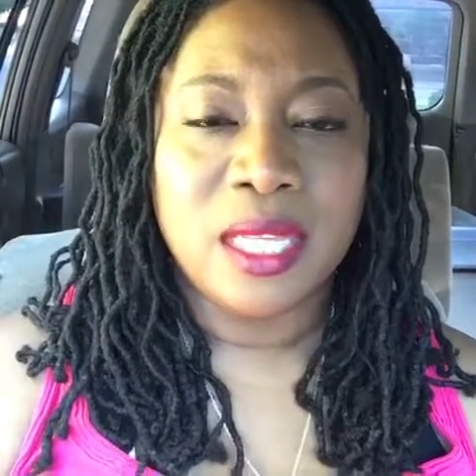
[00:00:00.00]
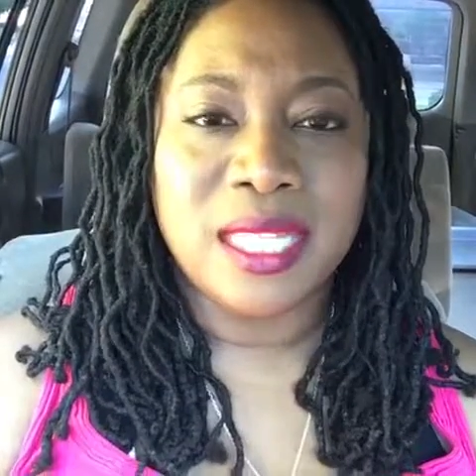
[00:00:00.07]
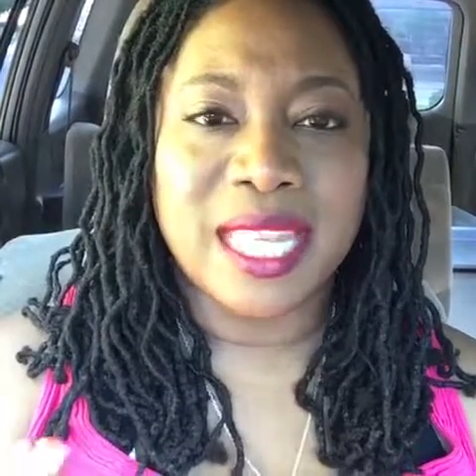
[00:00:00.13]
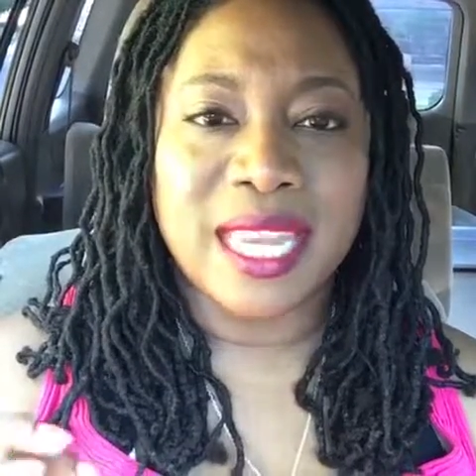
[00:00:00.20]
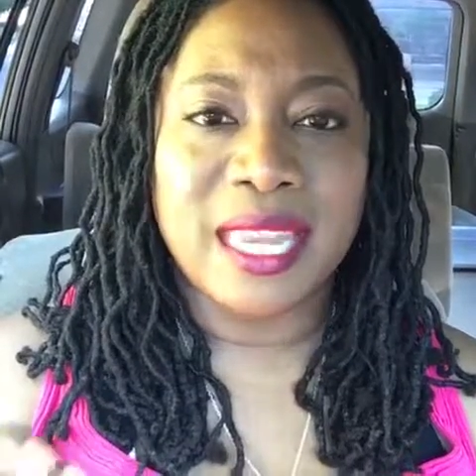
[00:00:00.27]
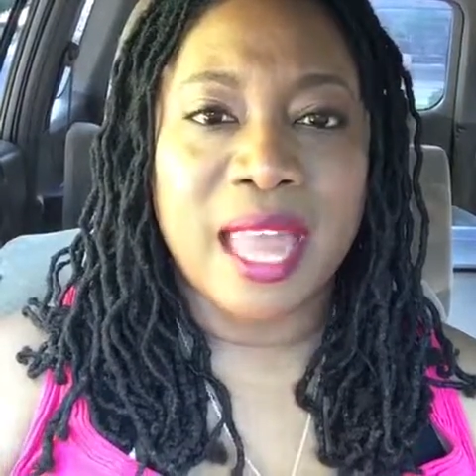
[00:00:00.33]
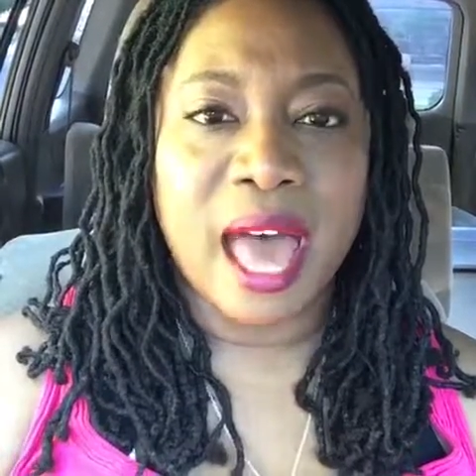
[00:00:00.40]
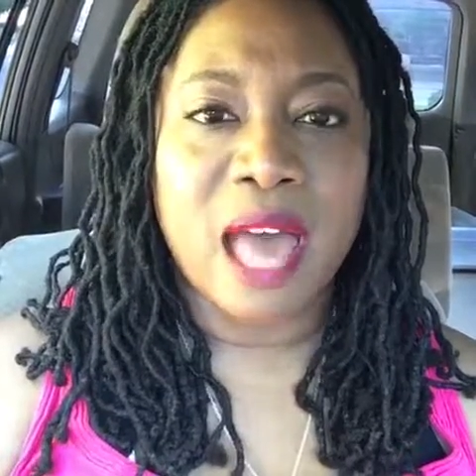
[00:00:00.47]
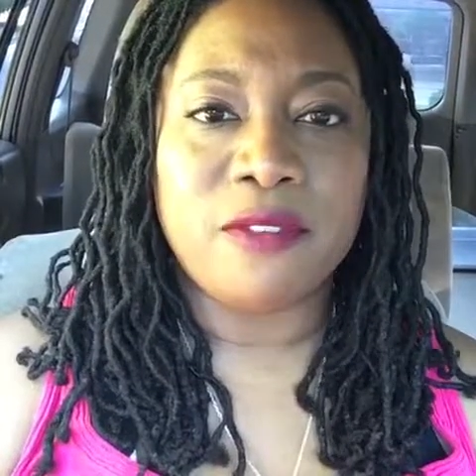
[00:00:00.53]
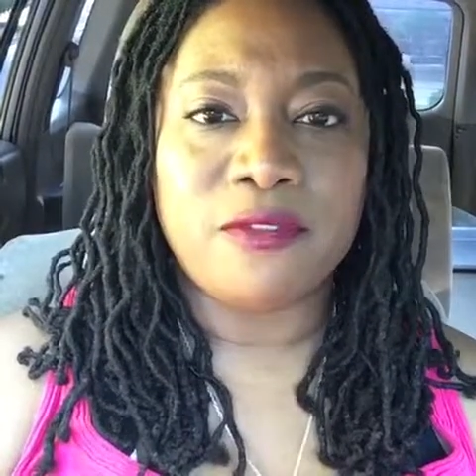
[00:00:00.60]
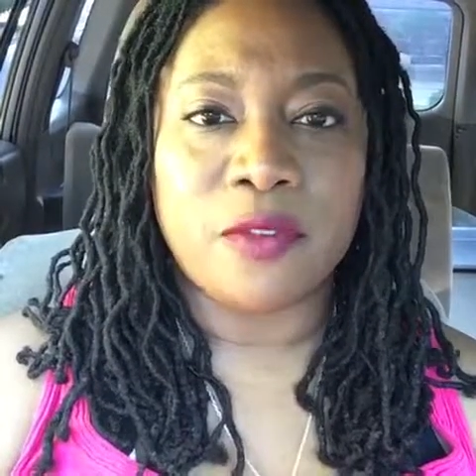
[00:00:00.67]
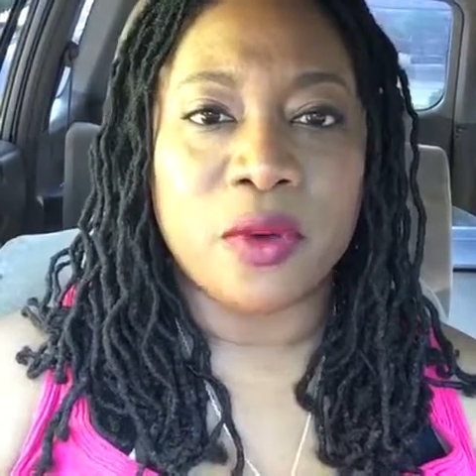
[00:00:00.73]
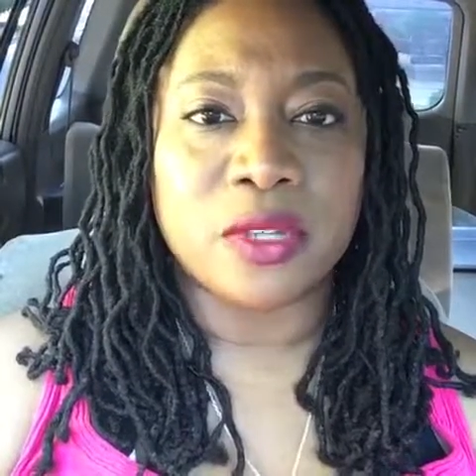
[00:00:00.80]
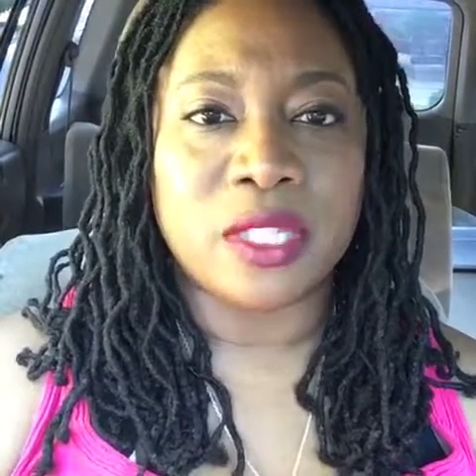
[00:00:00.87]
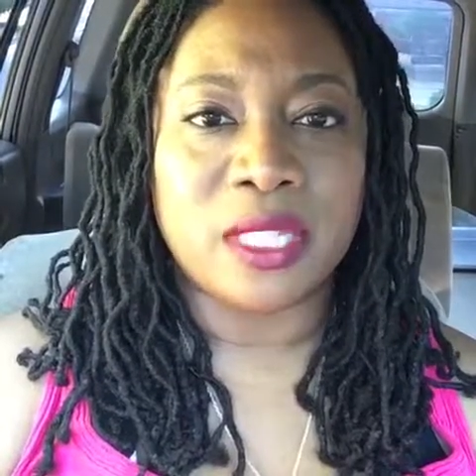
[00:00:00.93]
to not
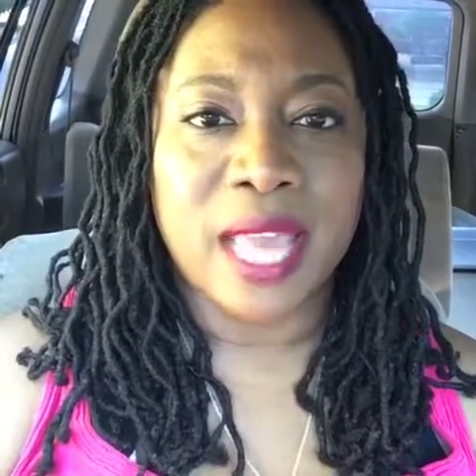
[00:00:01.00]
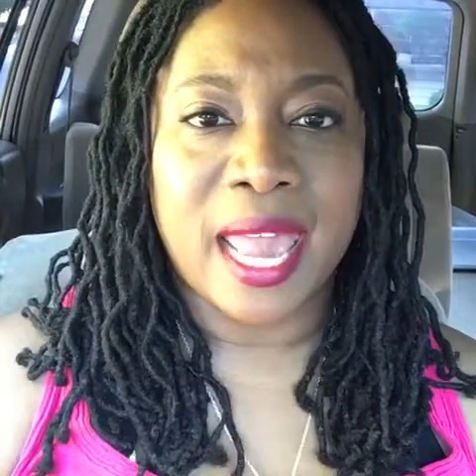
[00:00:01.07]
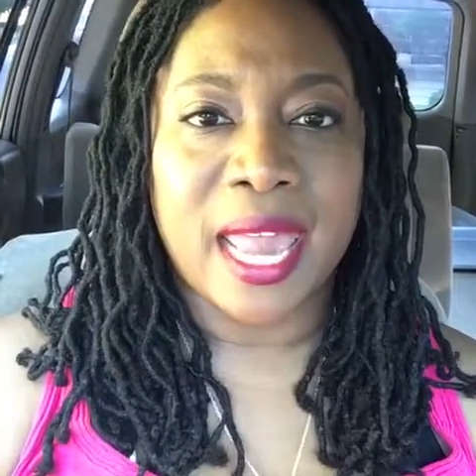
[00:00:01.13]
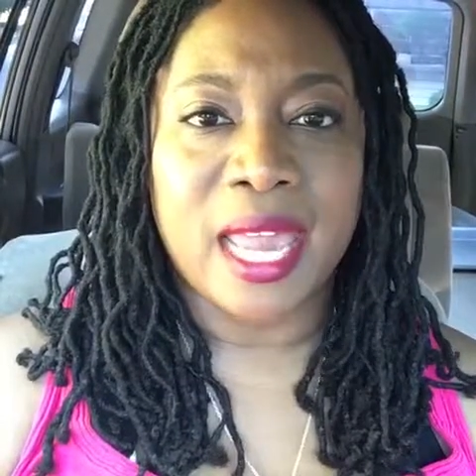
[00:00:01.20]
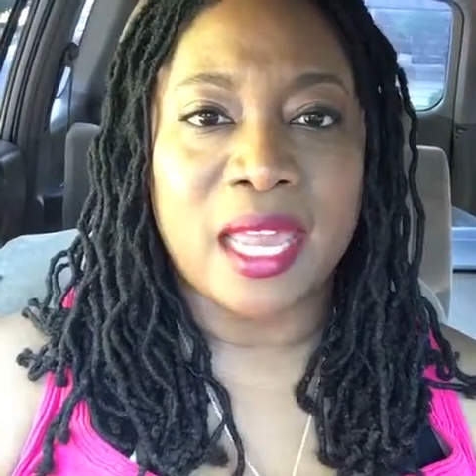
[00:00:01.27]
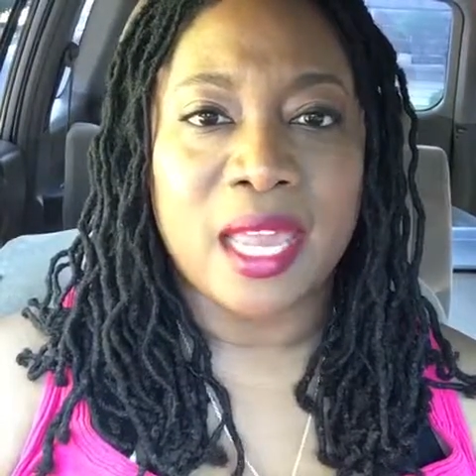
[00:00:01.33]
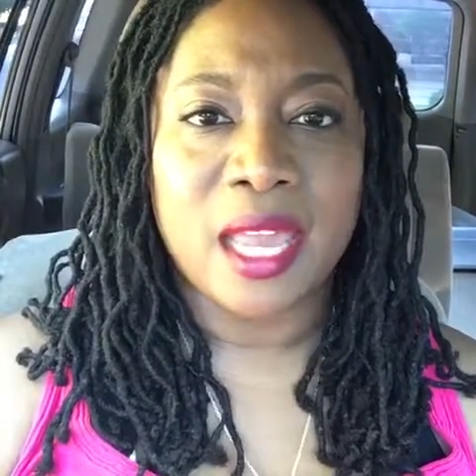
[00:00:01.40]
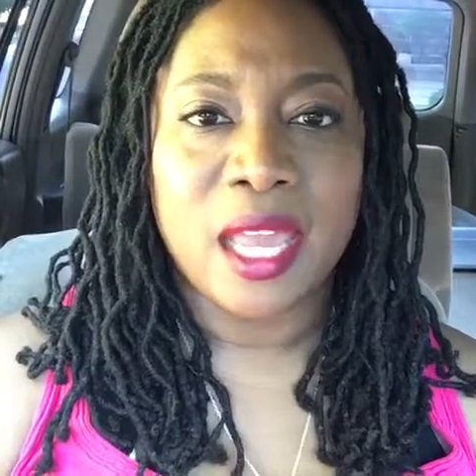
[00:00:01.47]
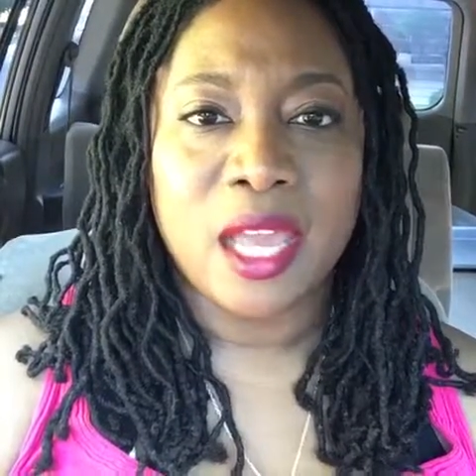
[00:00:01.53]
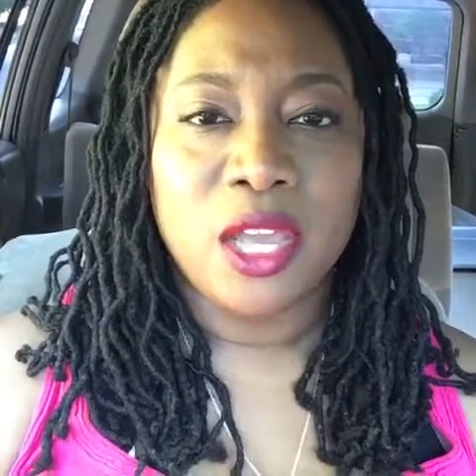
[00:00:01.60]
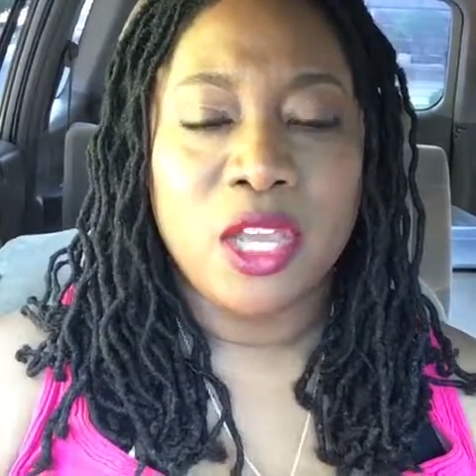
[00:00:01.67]
forsake